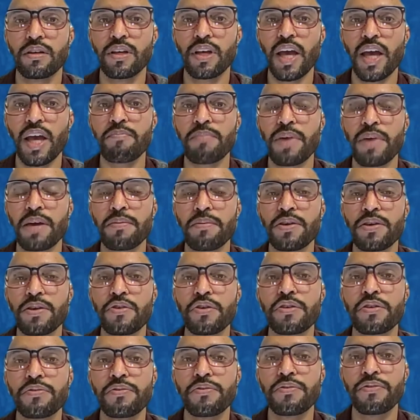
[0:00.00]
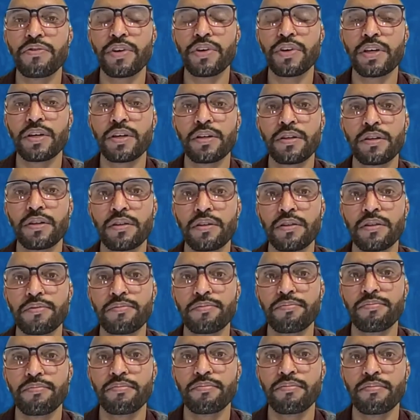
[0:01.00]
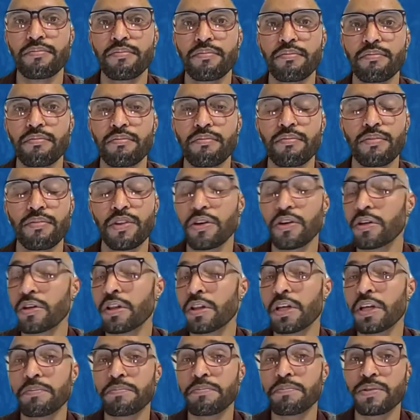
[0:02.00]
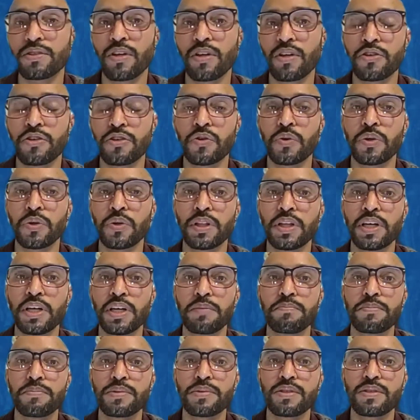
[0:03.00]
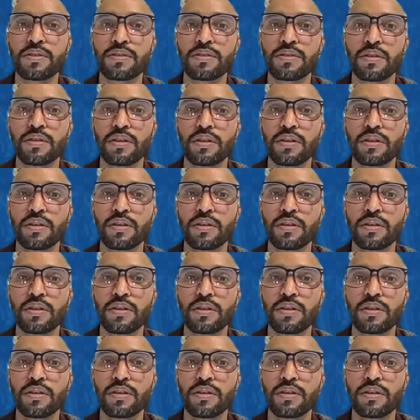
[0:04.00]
and maybe you can feel their lips on your lips,